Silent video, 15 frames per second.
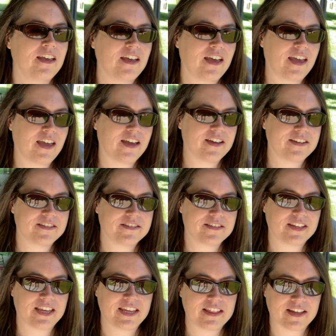And
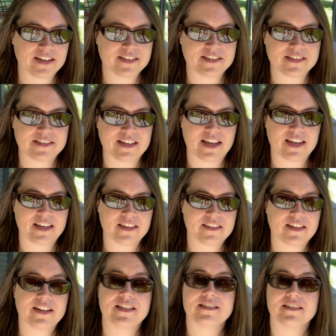he liked to say
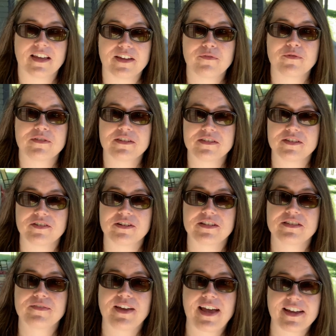that his life was a
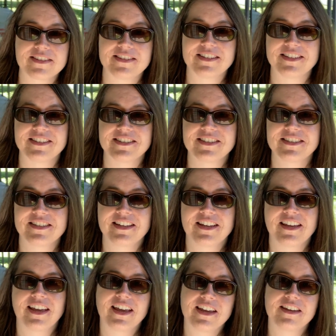series of accidents.
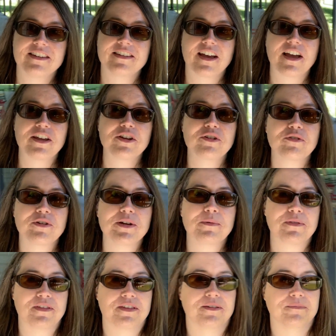And I agree
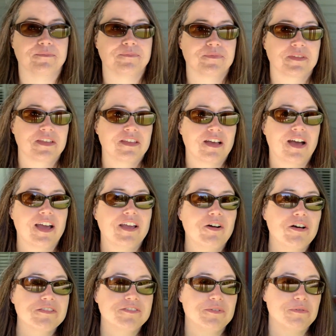with him. I
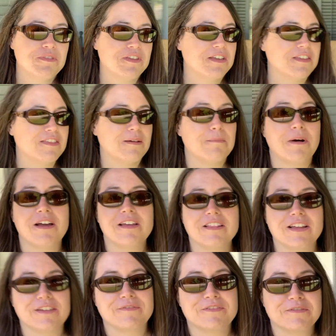also think that my
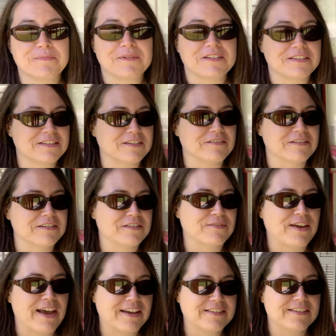life has been a series of
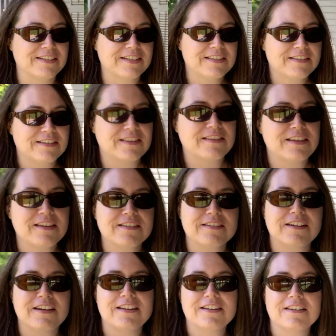accidents and things
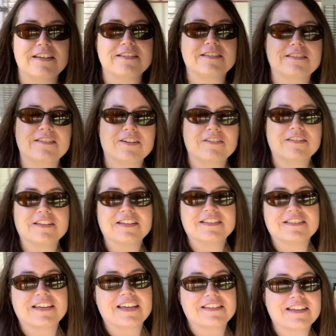that I didn't necessarily
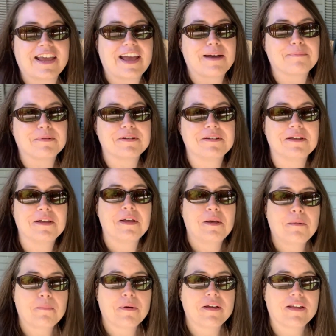intend to happen,
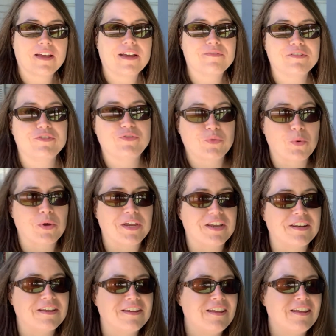but have enjoyed.
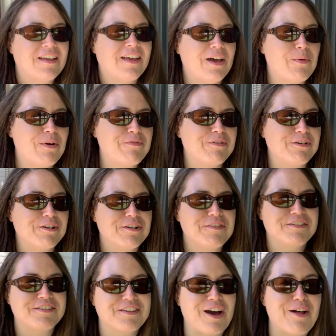However,
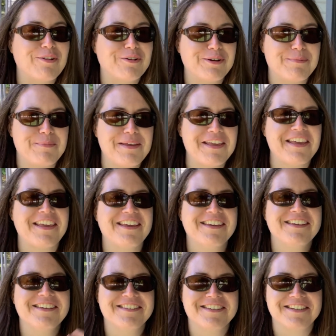the scholar in me
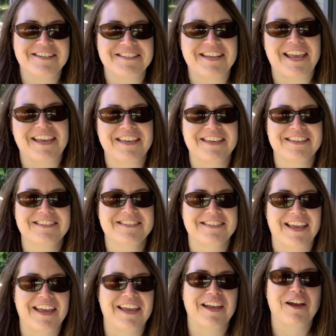is going to take his
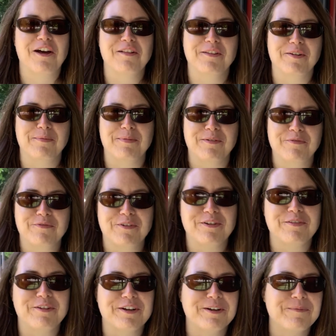saying a little bit
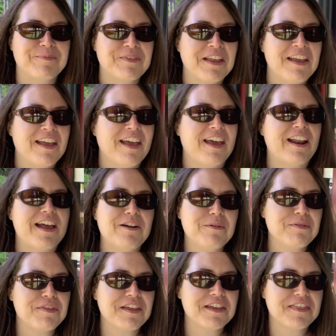further. And I don't
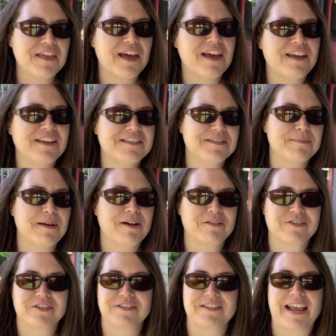think that it's
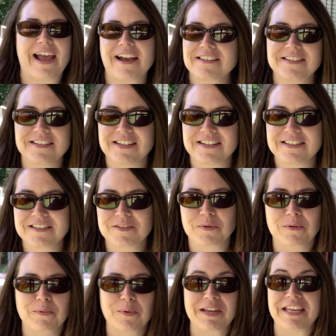about just accidents
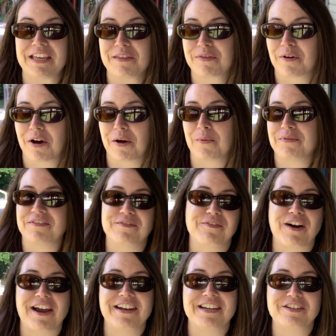or what he thought with
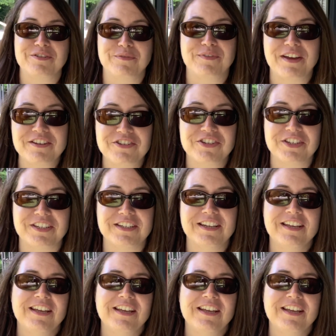divine intervention.